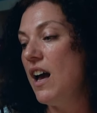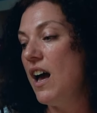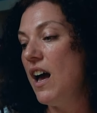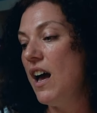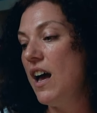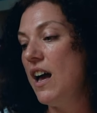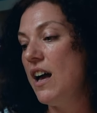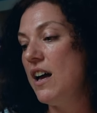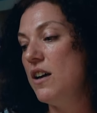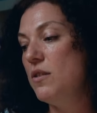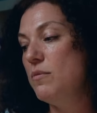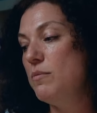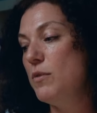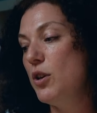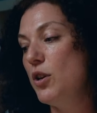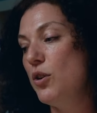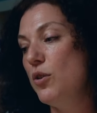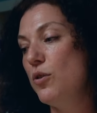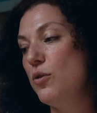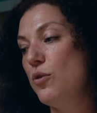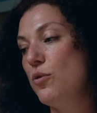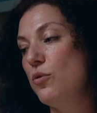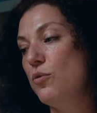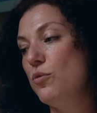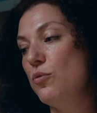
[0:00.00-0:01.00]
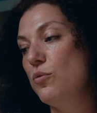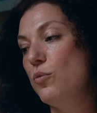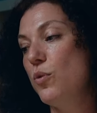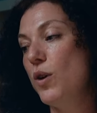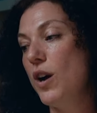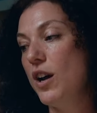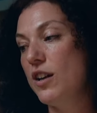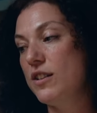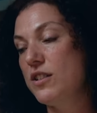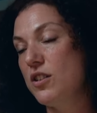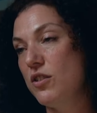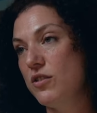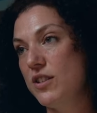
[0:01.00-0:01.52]
um, who
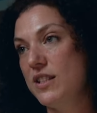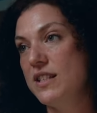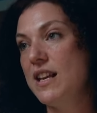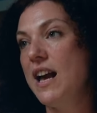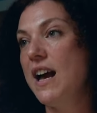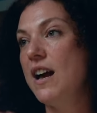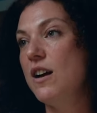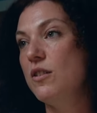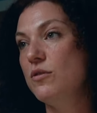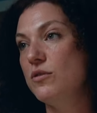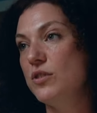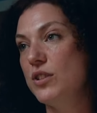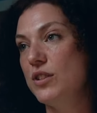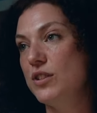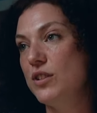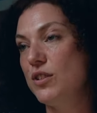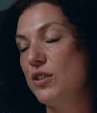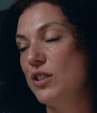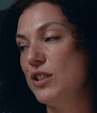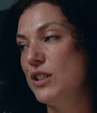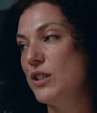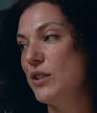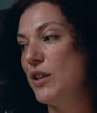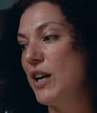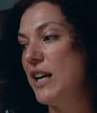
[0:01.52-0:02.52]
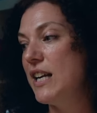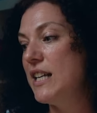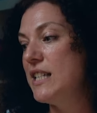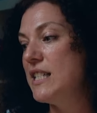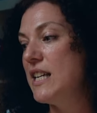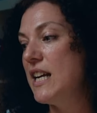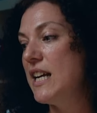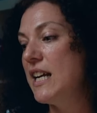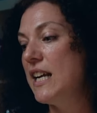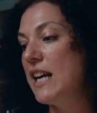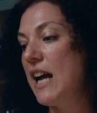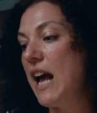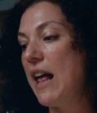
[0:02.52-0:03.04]
worked on the sound and the color
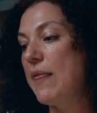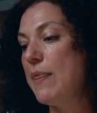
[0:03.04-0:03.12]
grading,